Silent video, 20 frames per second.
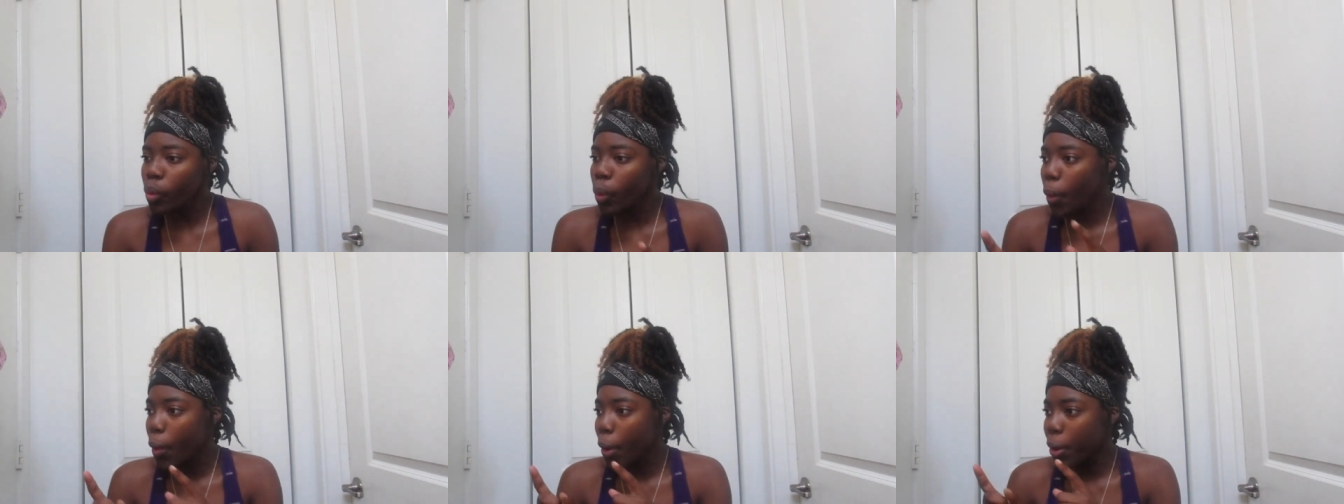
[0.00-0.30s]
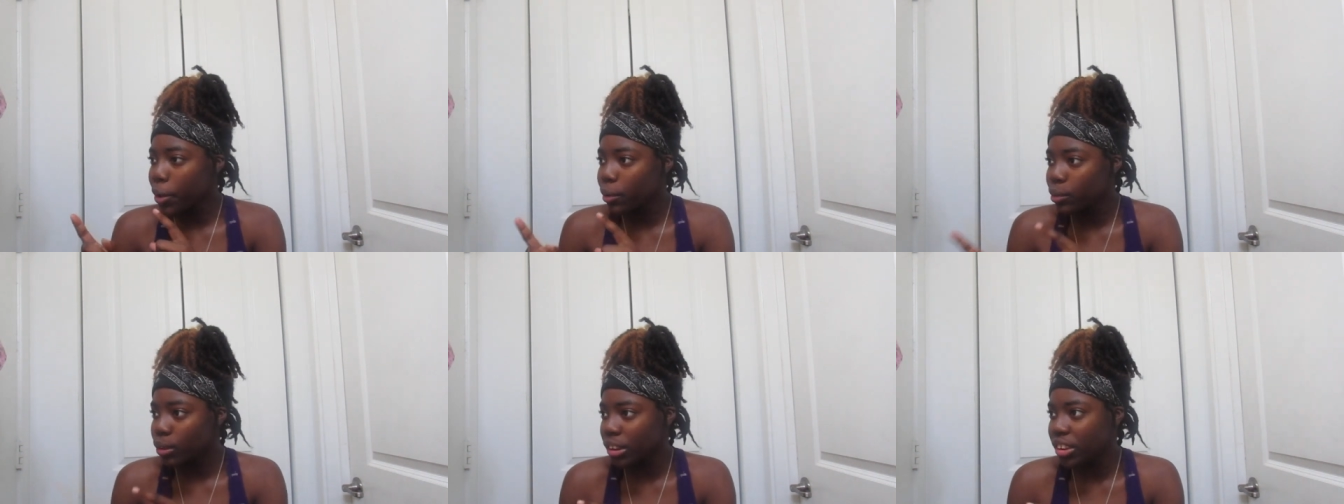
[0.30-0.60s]
we're
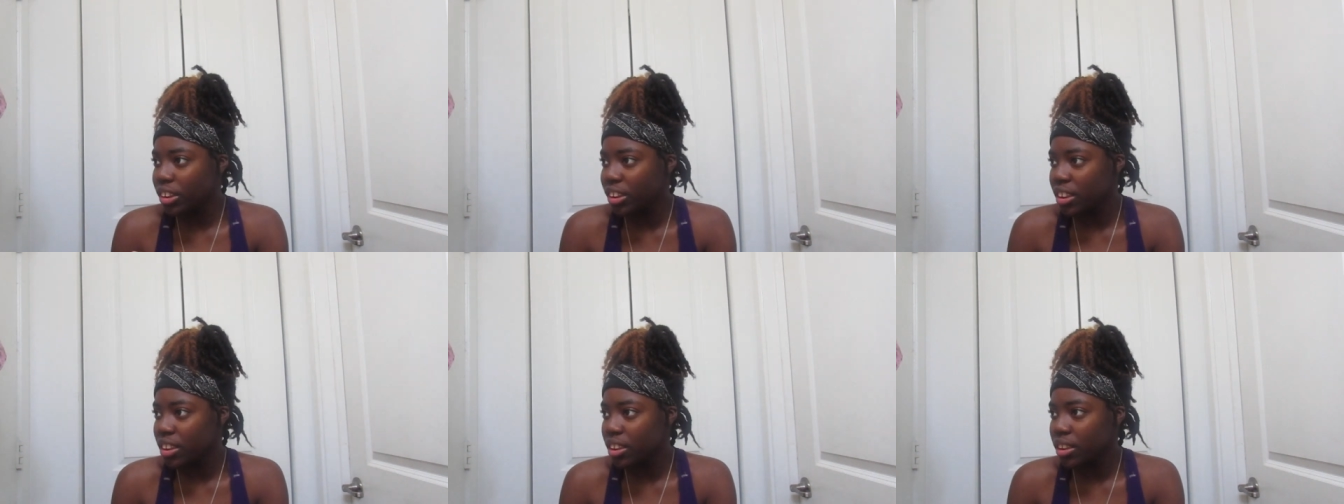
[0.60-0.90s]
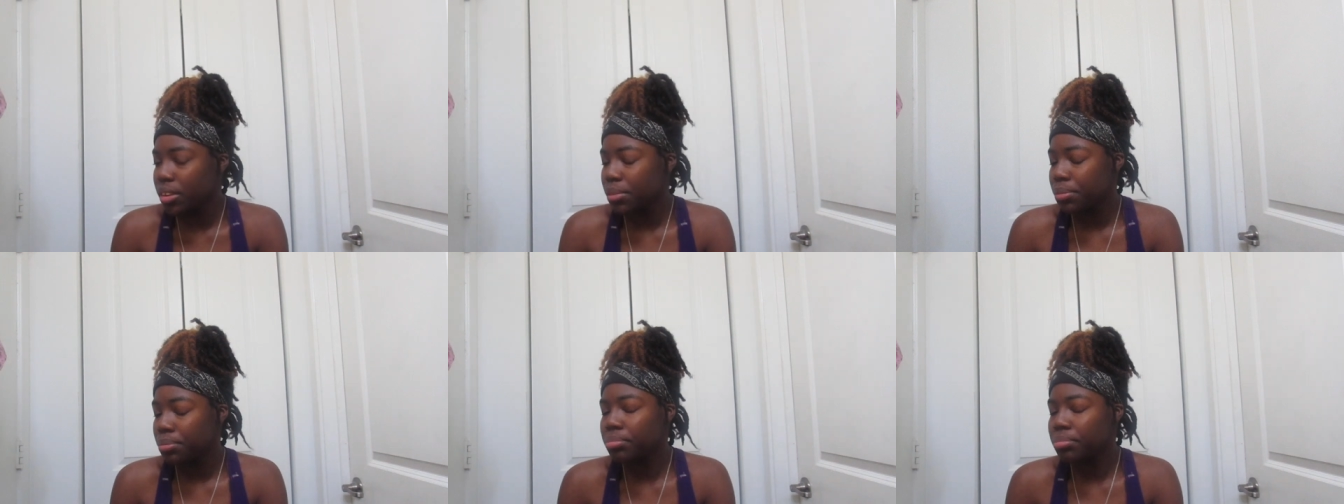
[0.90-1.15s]
going to the